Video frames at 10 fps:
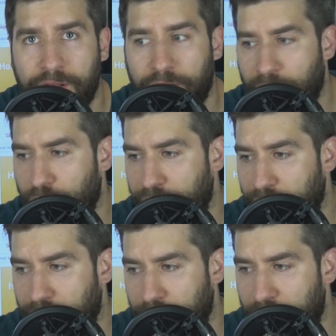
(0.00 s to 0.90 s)
According
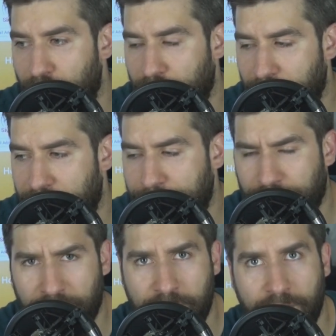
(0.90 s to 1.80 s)
to the New York Times,
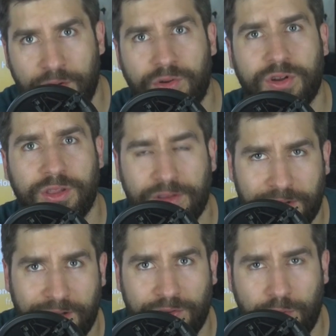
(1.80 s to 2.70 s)
looked at this
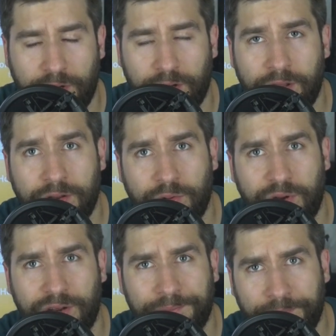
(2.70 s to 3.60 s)
guy tweet,
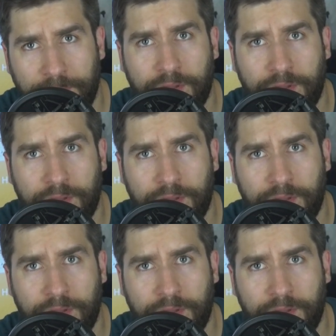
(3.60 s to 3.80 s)
tweeting,